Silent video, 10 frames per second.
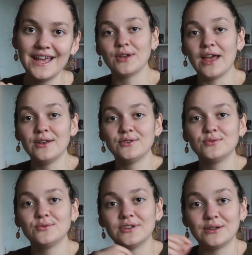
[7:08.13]
and
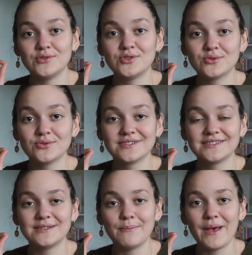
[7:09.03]
to choose
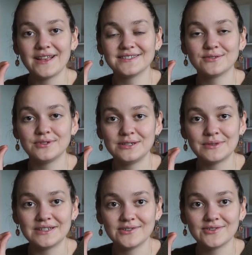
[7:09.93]
the best reading
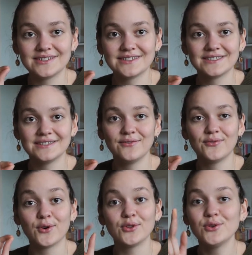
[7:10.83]
materials
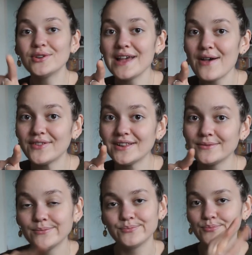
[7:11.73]
for your level.